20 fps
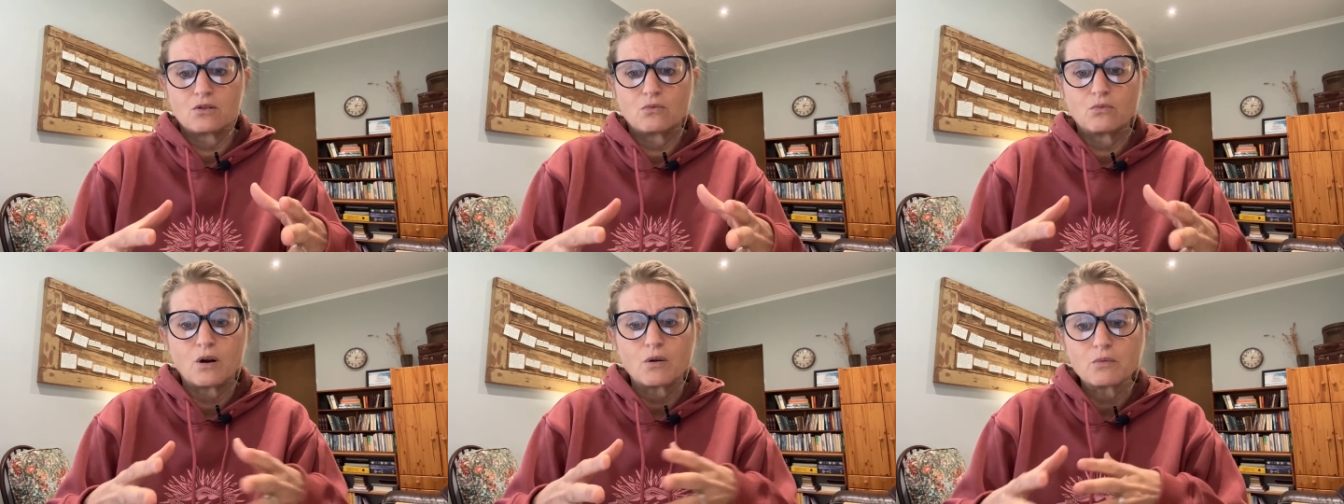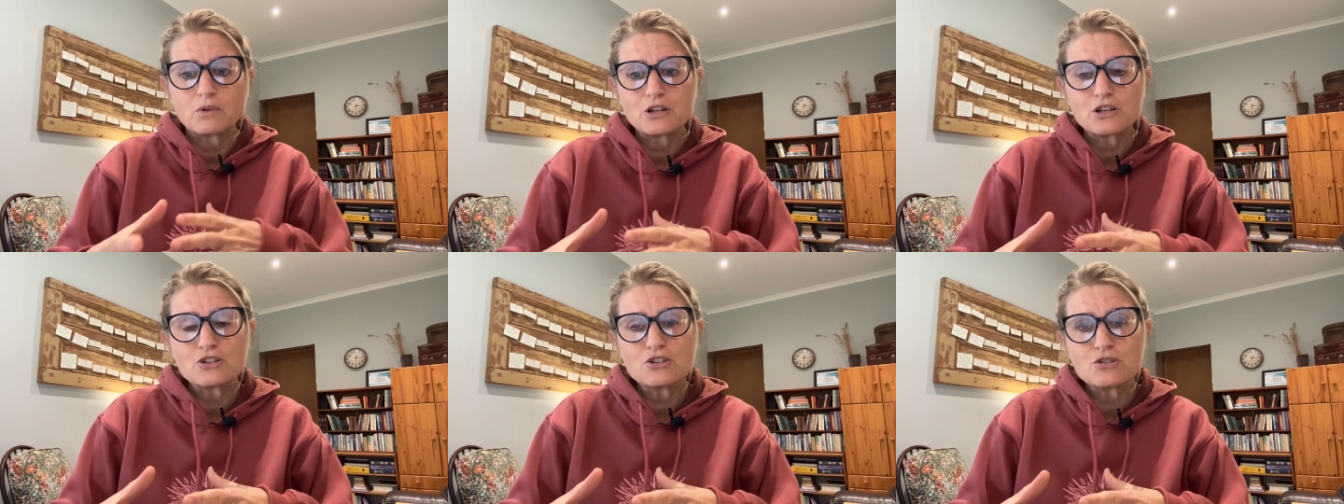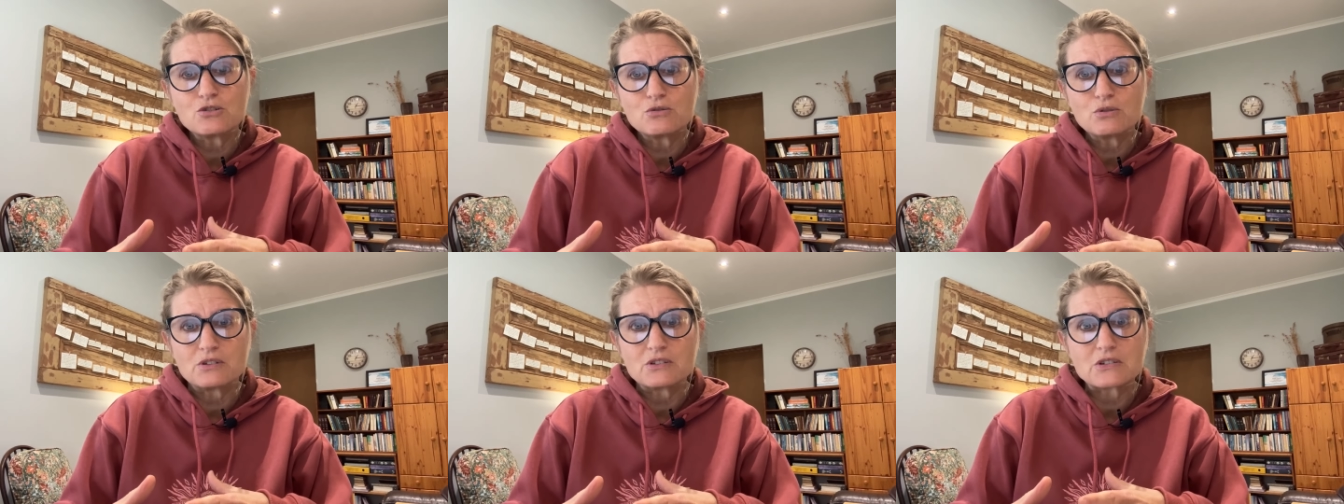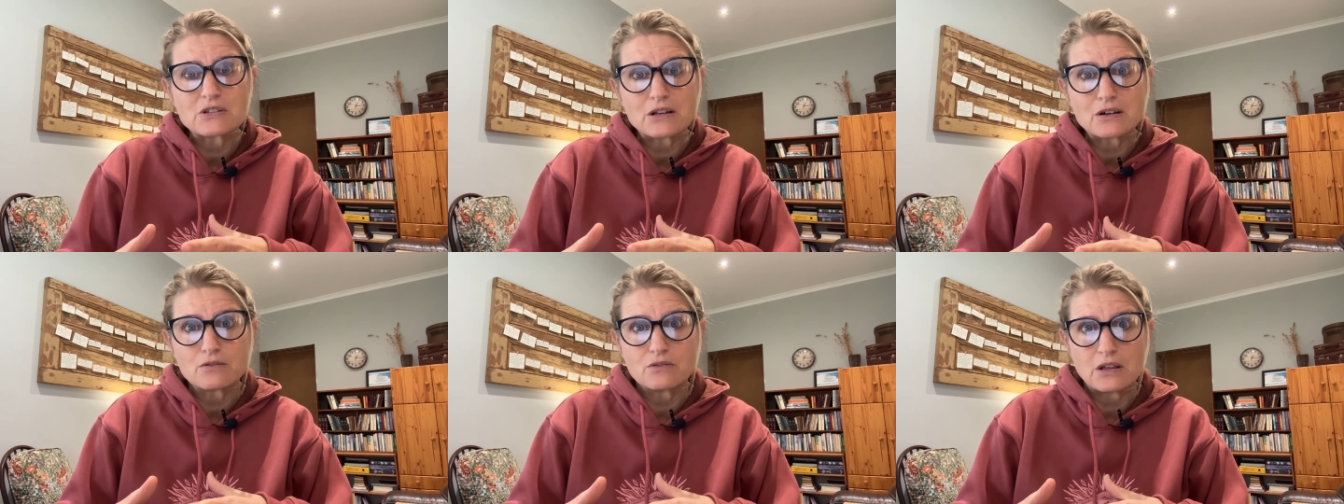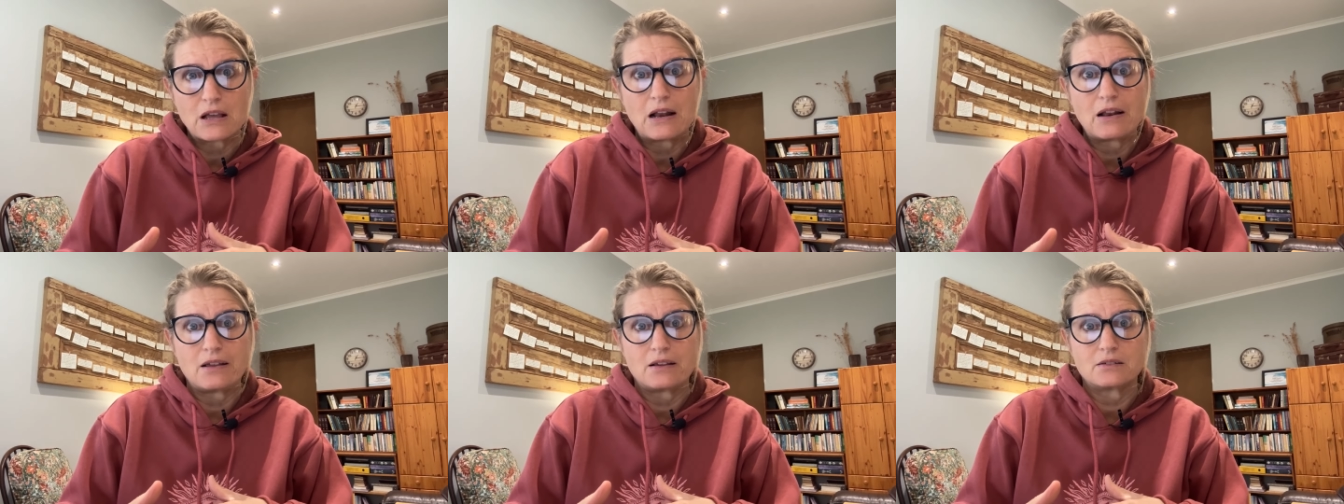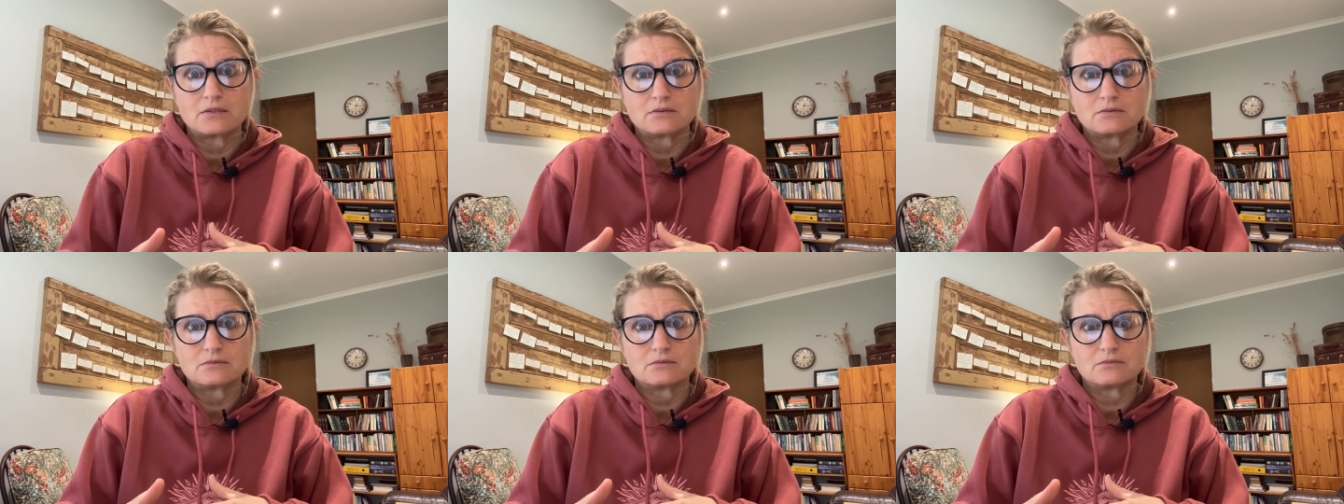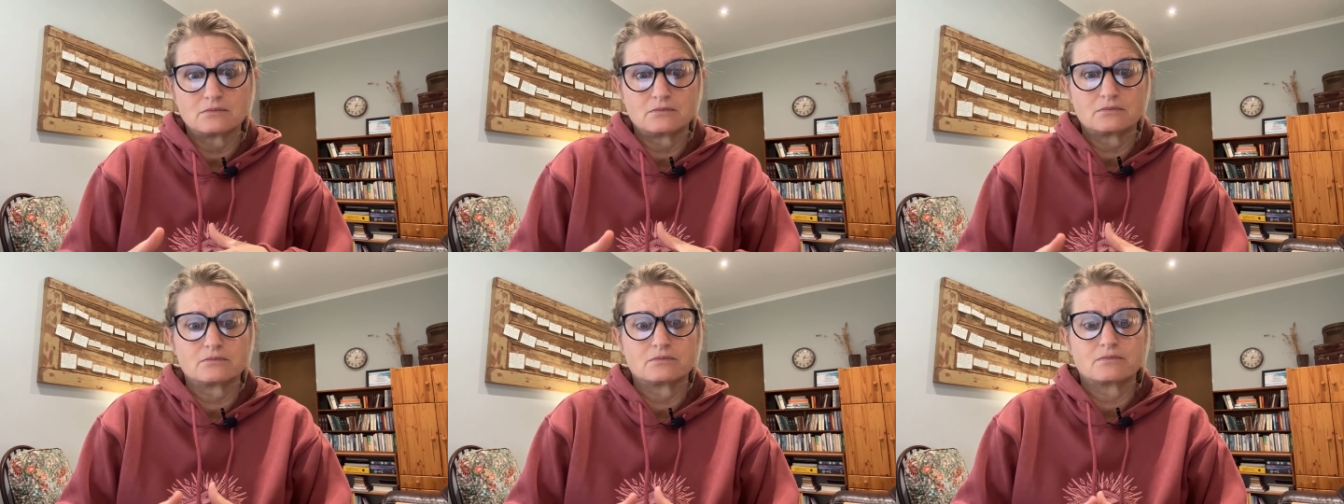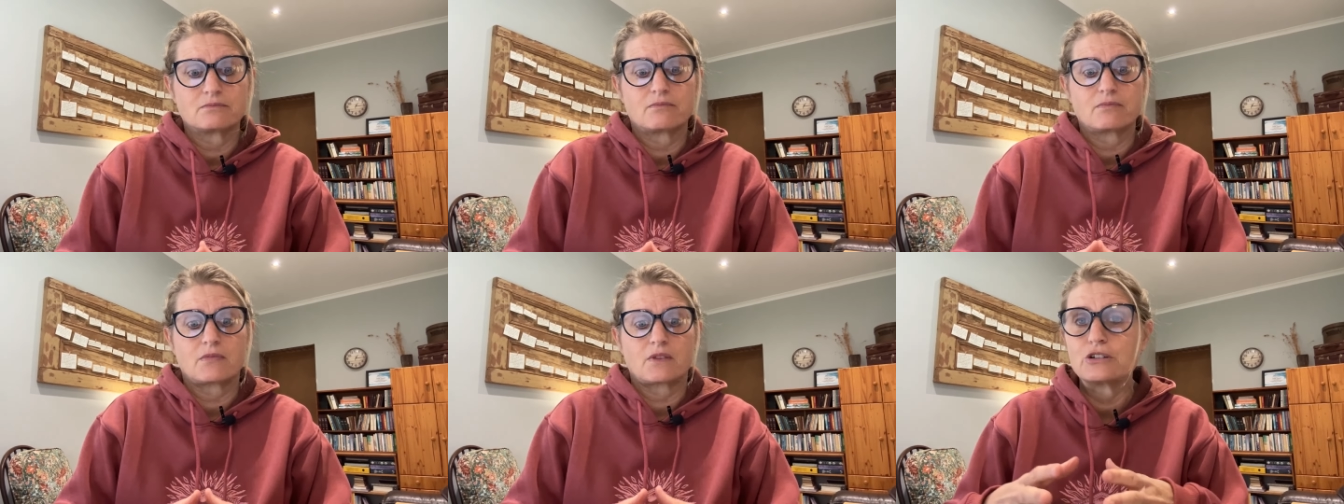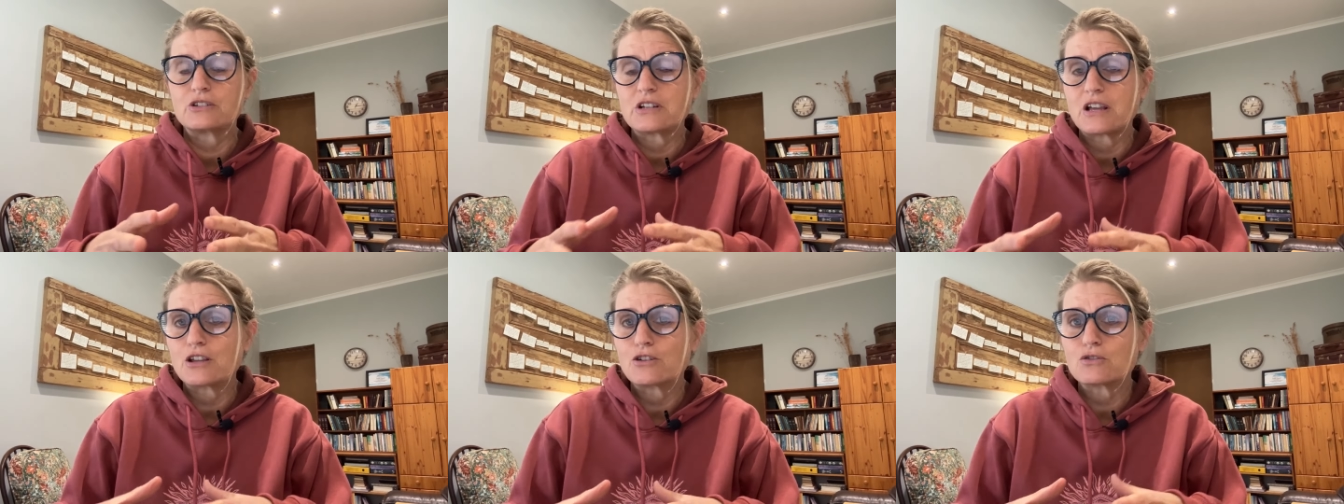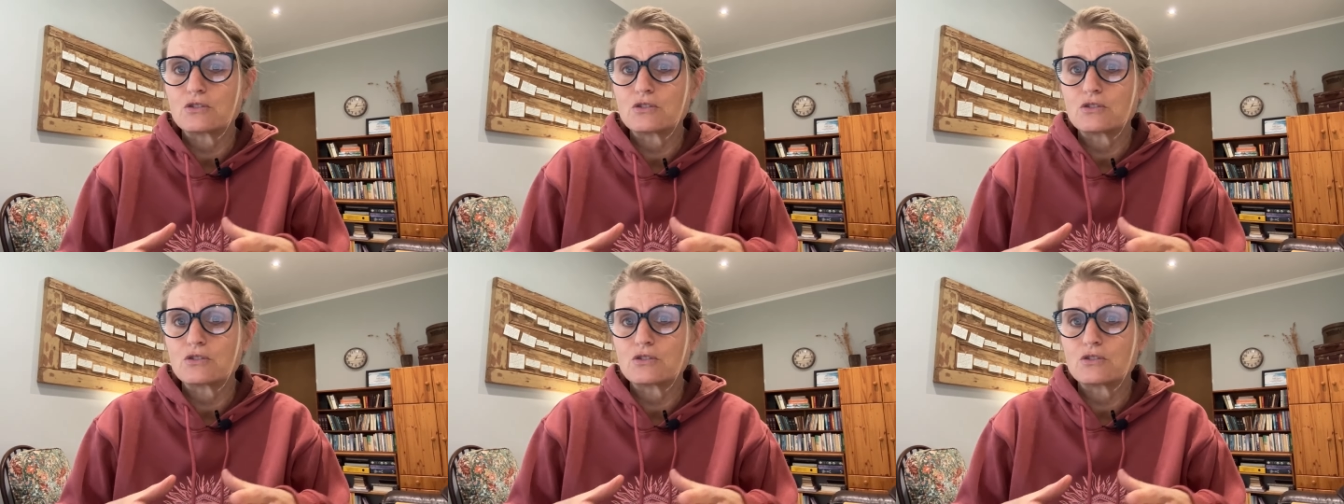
What will you do instead of yelling? Take